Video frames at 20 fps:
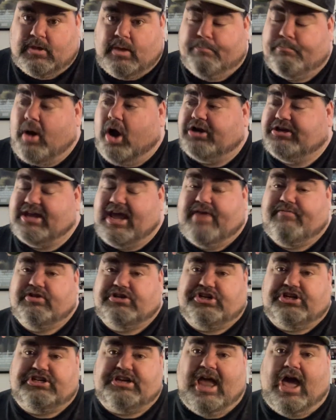Mark
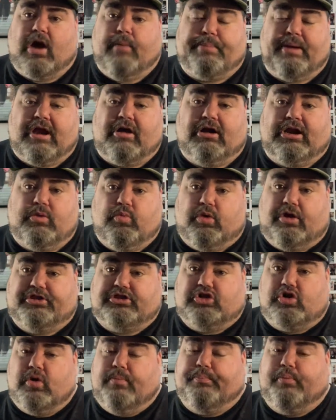Davis is now apparently
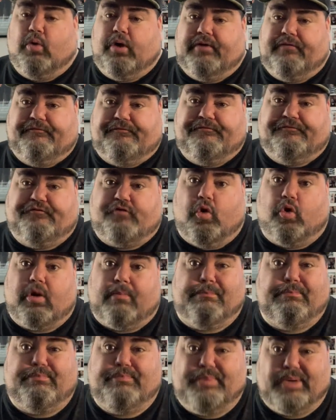worth
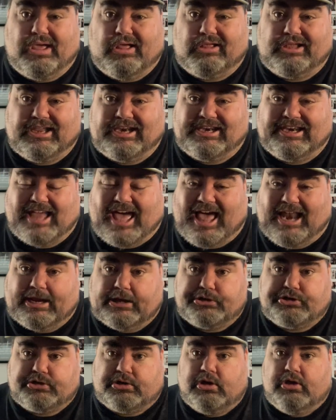$2.4 billion,